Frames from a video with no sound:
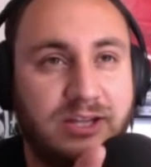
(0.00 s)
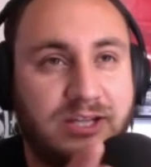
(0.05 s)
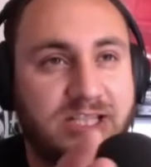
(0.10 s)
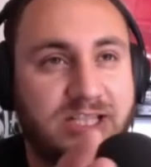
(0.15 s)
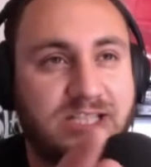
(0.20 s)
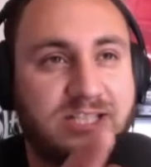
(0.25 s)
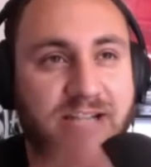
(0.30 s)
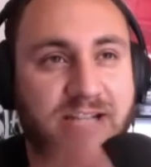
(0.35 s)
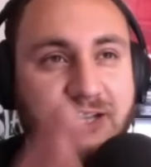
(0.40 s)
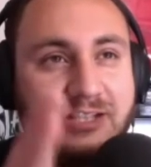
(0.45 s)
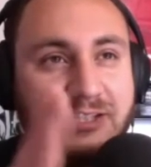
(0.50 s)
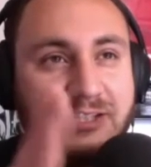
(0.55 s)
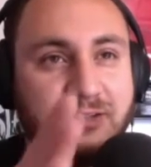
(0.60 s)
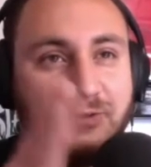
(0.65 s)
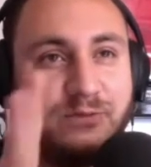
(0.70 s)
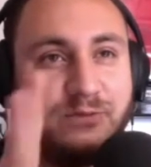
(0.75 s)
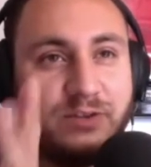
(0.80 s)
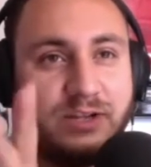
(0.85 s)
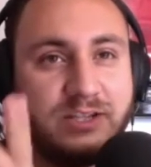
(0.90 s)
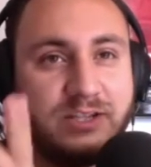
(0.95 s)

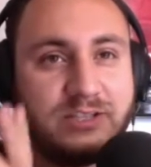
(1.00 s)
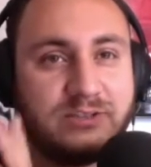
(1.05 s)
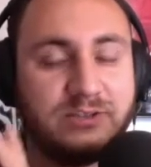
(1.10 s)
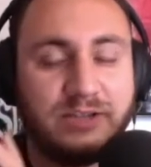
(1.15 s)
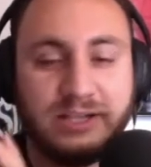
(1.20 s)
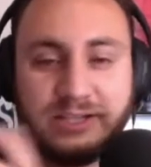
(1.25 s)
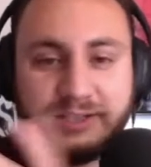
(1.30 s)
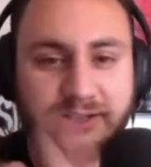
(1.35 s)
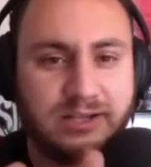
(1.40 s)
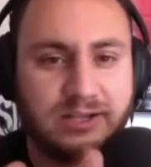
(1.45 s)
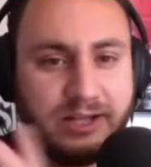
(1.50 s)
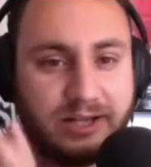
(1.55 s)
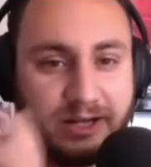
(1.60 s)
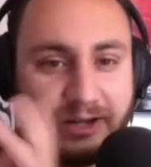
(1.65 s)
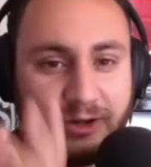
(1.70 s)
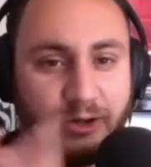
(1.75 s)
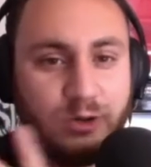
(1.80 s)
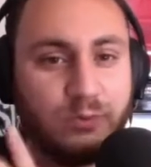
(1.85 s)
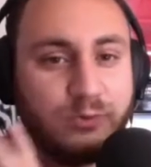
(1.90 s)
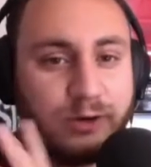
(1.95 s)
extensive history,
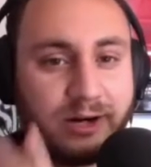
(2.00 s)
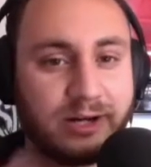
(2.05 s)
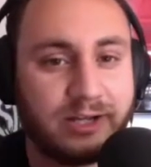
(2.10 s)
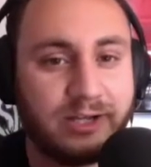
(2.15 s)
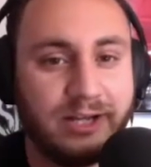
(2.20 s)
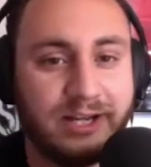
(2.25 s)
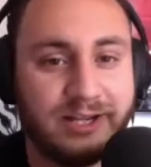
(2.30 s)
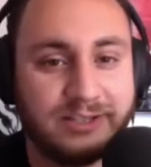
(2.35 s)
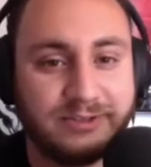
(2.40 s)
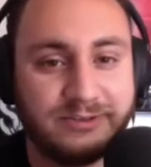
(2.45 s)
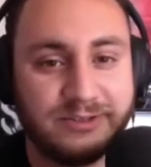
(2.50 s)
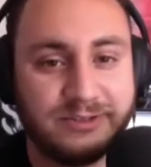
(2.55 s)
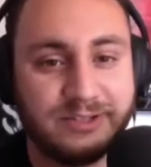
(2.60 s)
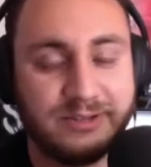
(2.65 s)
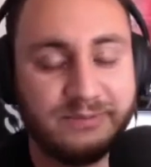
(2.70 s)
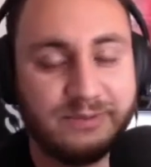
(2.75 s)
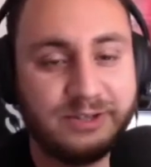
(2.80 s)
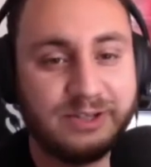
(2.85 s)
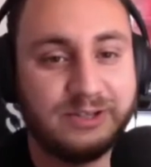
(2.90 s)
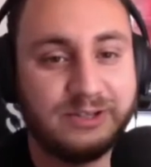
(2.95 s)
like a Kubrick class
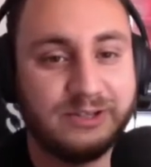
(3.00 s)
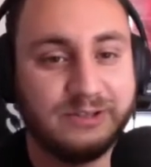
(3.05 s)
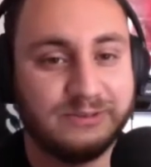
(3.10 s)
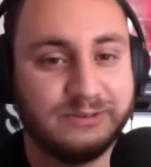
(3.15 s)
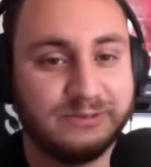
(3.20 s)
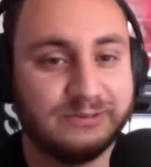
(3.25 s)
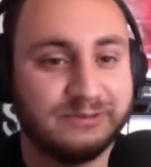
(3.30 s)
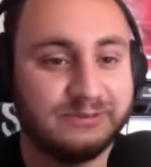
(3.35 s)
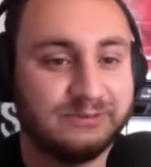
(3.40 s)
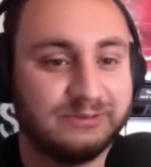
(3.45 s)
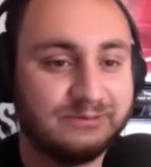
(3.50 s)
or something, you know?